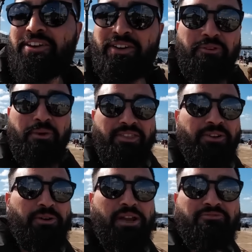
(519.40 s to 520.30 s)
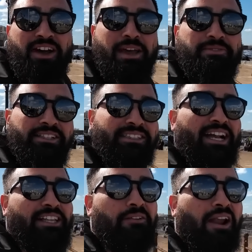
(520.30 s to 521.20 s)
great weather, great vibes.
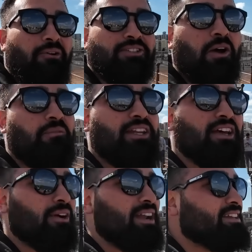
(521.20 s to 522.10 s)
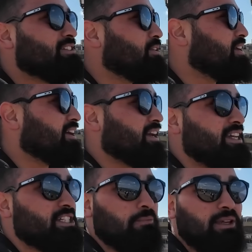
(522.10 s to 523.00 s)
Exactly what I was hoping to run into here in Egypt,